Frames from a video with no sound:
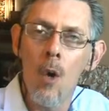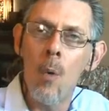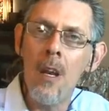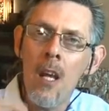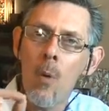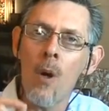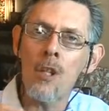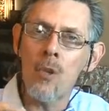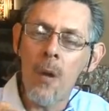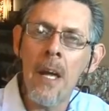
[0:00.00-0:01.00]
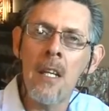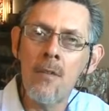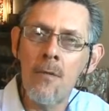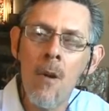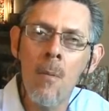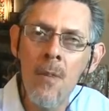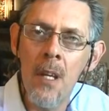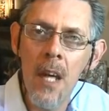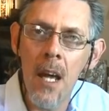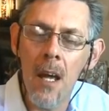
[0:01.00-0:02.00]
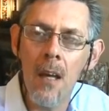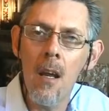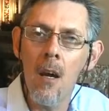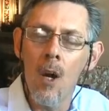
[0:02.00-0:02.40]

When he was raised from the dead,